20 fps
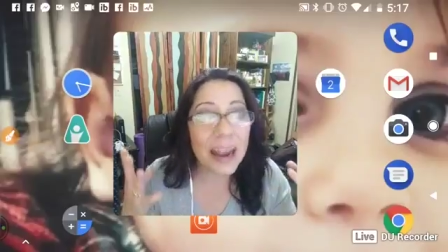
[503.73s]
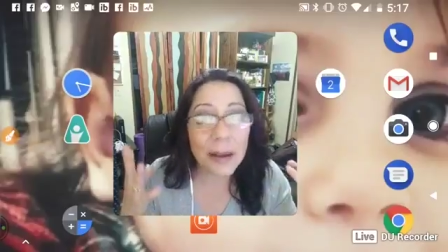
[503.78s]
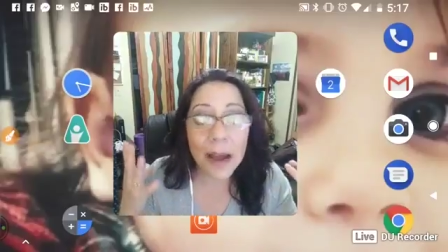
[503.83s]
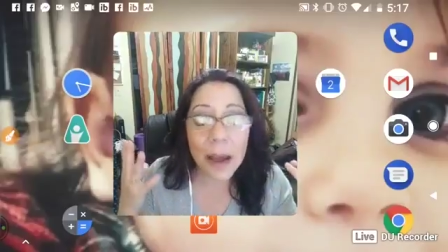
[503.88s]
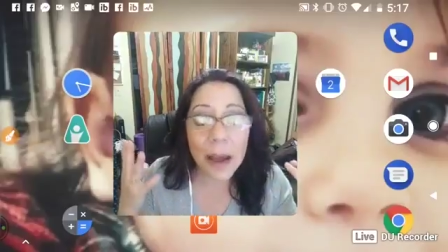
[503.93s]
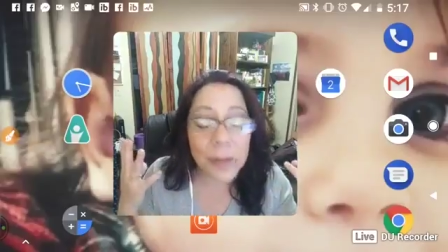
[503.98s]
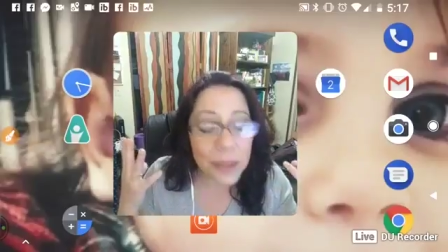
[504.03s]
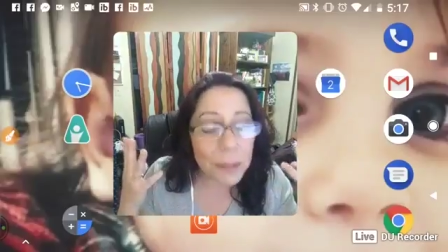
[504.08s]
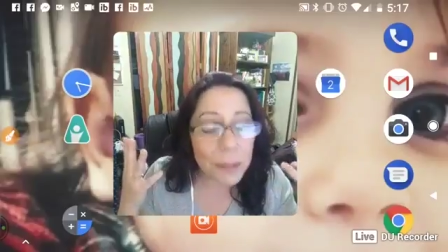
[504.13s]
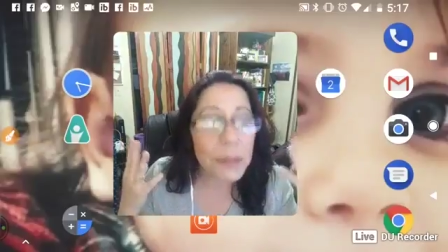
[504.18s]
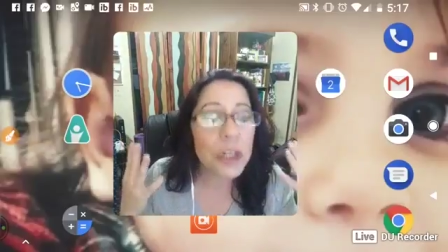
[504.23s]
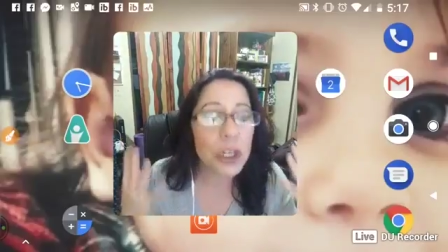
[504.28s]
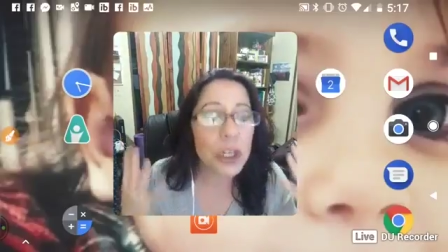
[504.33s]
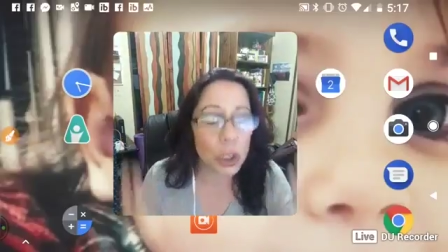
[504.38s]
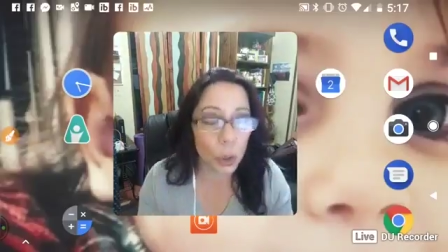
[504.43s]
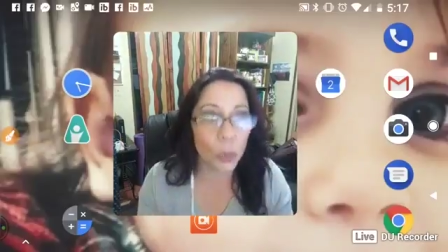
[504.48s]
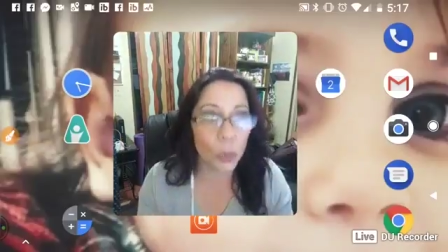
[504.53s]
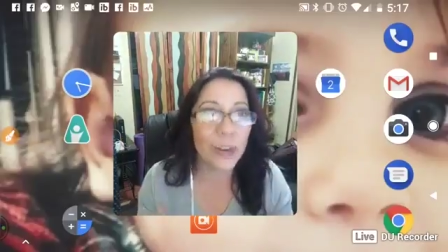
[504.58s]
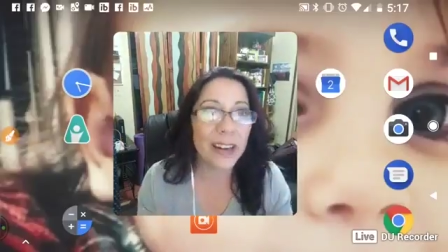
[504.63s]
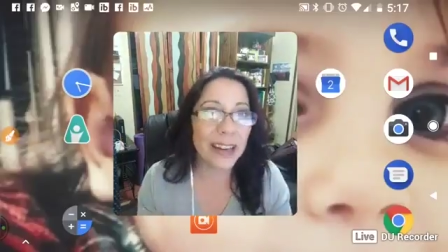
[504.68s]
the
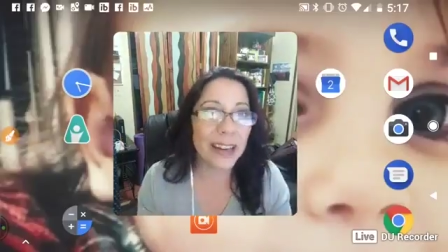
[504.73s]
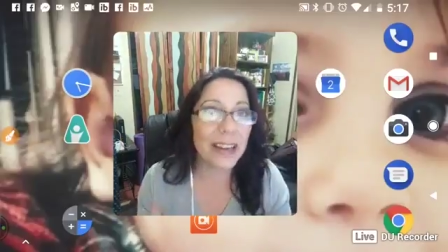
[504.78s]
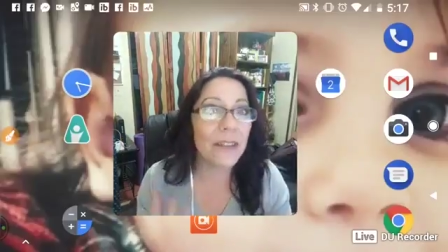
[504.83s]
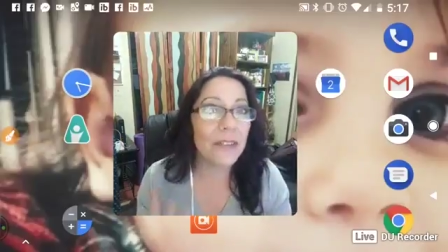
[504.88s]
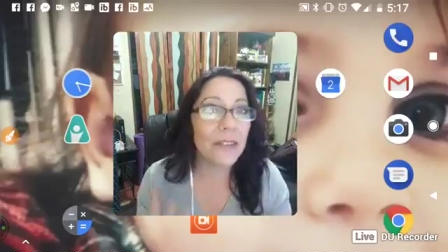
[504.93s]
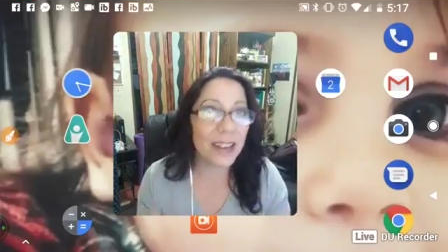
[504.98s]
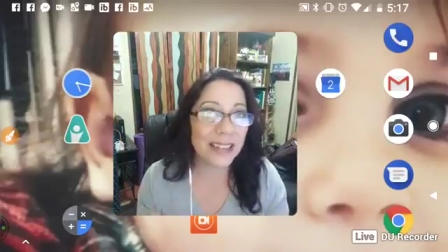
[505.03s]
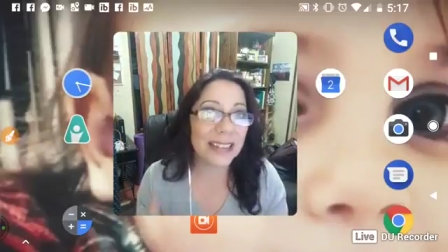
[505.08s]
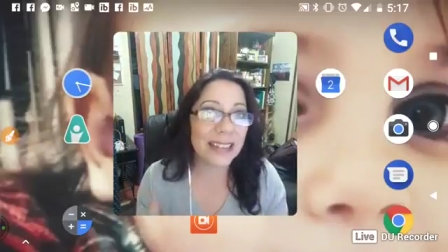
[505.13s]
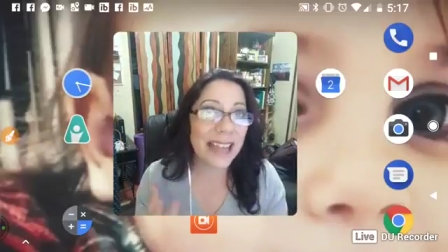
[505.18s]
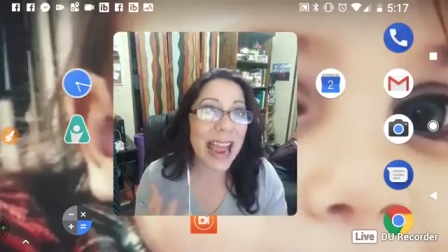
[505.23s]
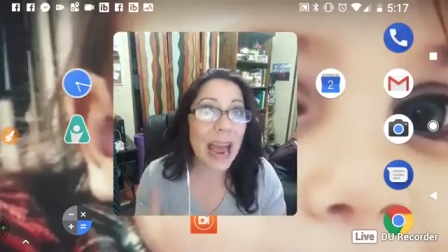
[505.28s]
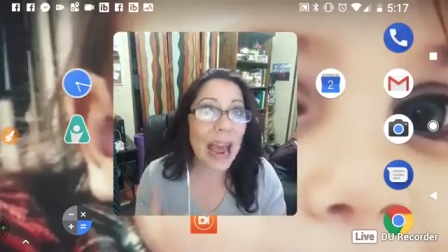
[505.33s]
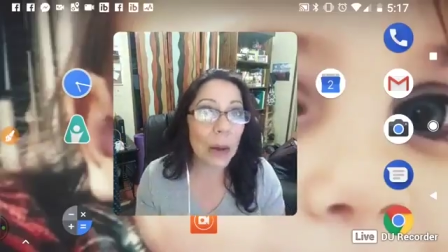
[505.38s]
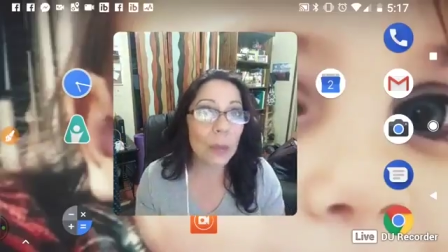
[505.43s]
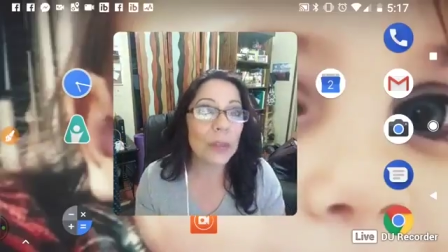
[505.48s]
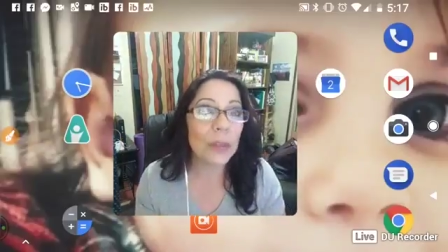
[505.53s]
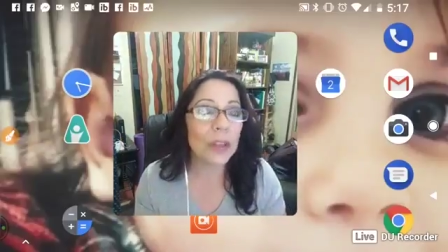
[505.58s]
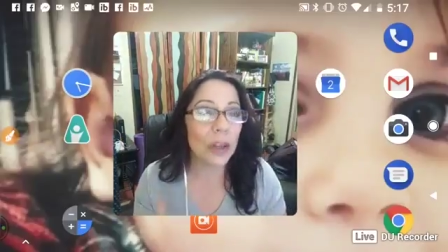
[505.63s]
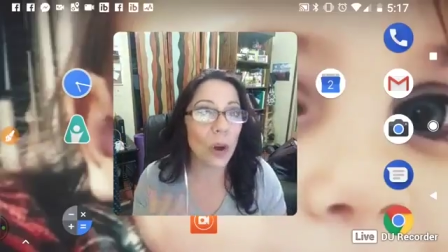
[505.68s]
majority of us
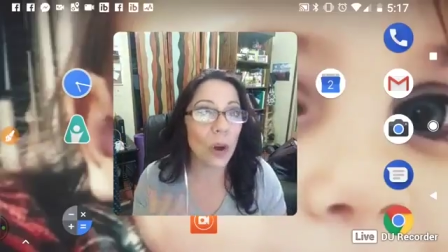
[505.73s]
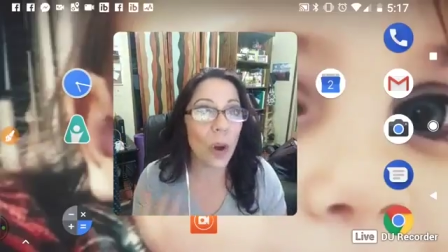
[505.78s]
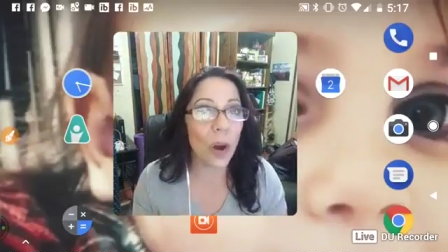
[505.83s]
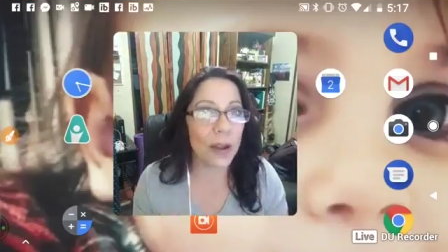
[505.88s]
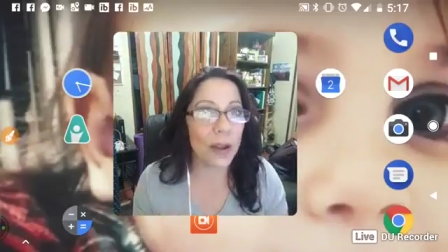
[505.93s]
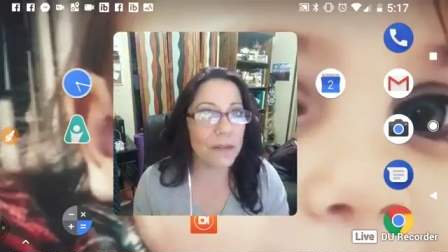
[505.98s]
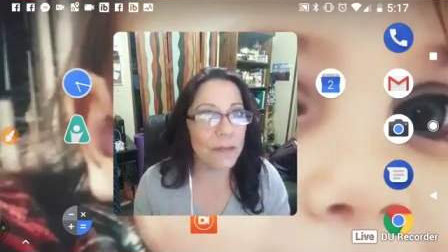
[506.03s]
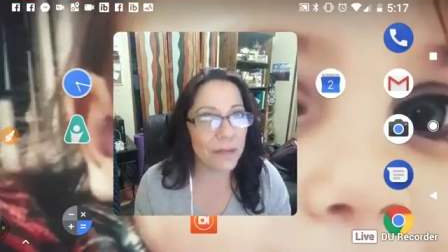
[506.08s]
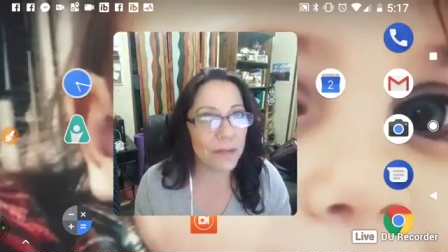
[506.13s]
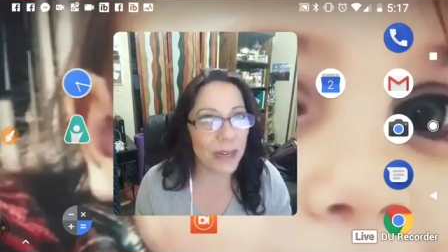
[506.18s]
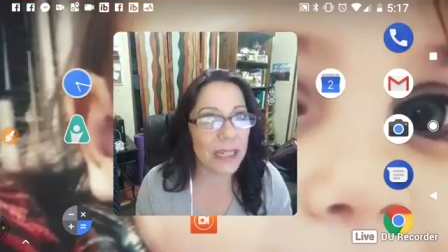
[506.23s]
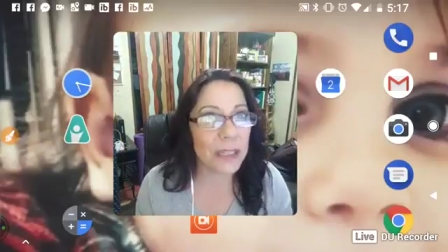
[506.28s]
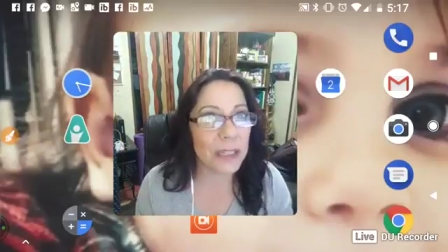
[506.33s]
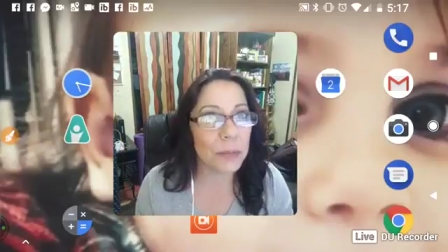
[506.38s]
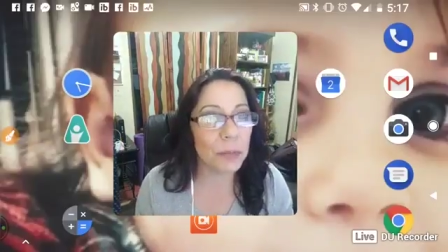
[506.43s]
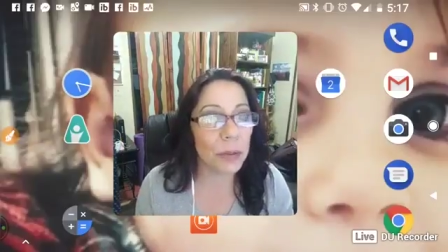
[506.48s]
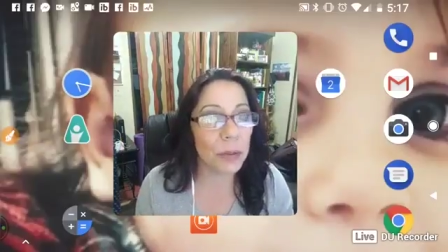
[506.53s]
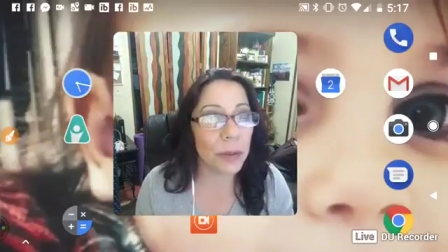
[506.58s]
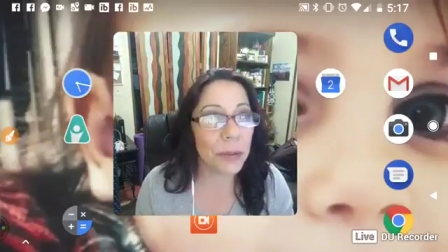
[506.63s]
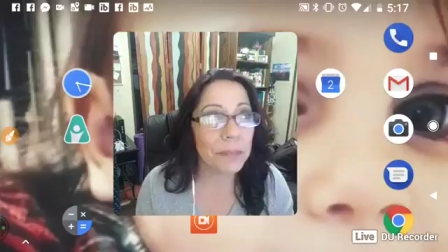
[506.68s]
out there on
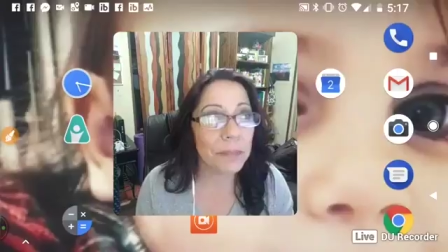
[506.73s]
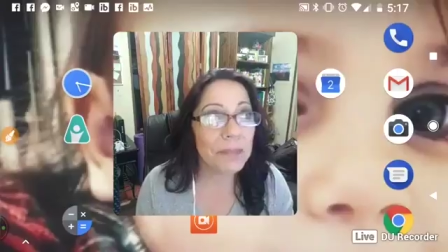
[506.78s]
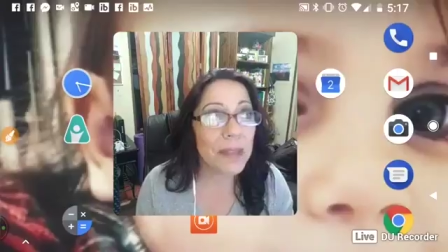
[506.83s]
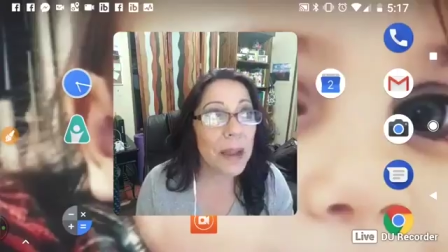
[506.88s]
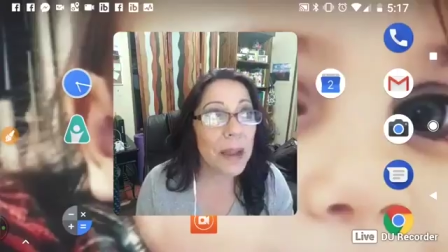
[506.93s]
Facebook.